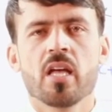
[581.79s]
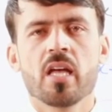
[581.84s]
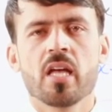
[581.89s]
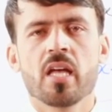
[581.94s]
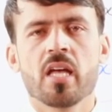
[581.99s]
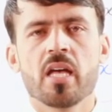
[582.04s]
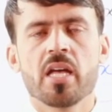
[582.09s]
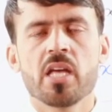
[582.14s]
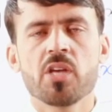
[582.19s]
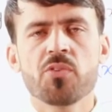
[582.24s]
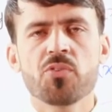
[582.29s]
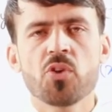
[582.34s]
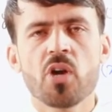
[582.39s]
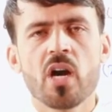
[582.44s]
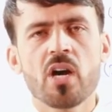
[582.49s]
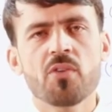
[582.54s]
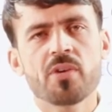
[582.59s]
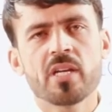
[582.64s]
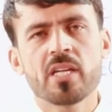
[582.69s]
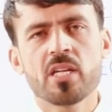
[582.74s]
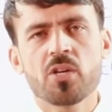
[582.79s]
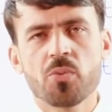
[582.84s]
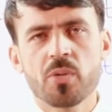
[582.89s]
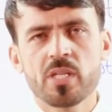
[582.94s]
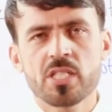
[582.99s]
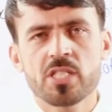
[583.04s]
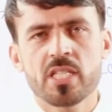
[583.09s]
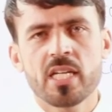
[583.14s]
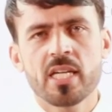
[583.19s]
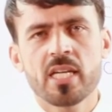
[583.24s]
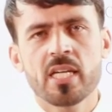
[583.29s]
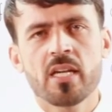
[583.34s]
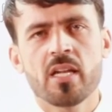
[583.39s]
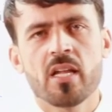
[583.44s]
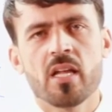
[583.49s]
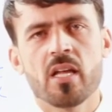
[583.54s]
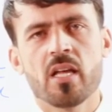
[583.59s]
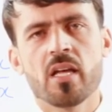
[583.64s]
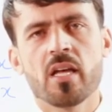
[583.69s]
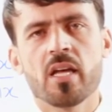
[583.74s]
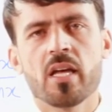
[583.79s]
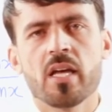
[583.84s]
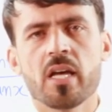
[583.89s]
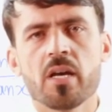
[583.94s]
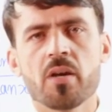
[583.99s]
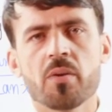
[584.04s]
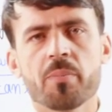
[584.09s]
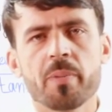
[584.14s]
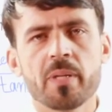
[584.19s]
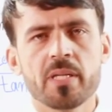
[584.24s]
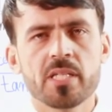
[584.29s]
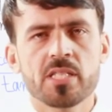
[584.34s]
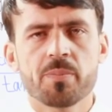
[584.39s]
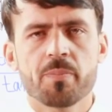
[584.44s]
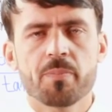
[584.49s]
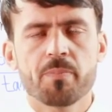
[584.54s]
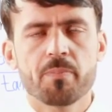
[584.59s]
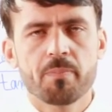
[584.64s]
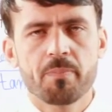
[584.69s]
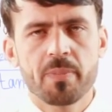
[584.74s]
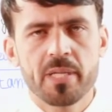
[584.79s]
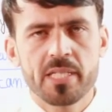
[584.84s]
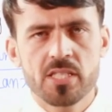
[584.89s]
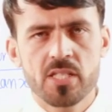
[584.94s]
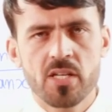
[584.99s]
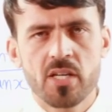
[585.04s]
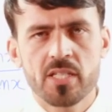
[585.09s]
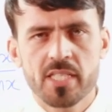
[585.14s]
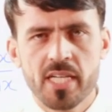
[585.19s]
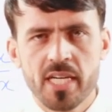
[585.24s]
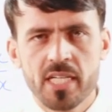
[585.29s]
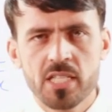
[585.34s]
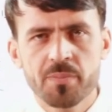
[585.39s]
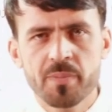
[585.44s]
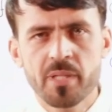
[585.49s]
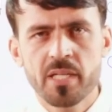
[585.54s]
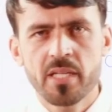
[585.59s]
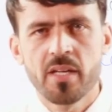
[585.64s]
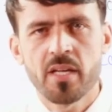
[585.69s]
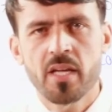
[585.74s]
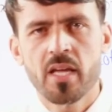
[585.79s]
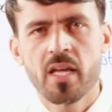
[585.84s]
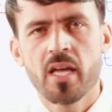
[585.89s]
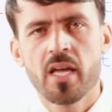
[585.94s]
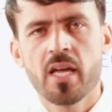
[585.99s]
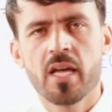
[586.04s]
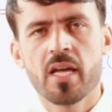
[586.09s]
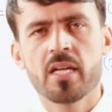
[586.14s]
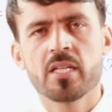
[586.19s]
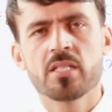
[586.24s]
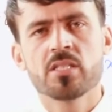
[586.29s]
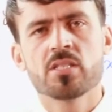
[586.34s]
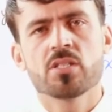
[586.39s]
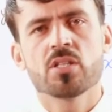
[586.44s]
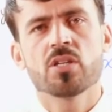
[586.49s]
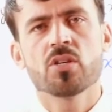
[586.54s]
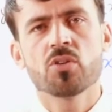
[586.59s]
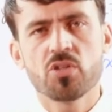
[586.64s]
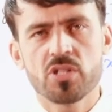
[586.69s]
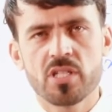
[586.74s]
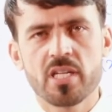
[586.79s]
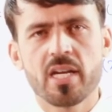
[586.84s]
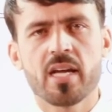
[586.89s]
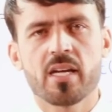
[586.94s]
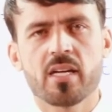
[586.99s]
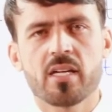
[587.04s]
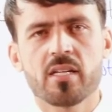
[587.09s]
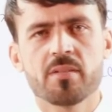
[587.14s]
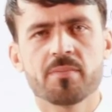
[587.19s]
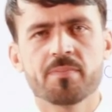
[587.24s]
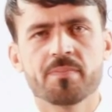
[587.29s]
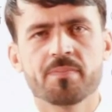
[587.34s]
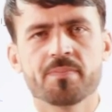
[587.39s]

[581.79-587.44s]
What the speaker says: If you have any question, please contact me, and good luck.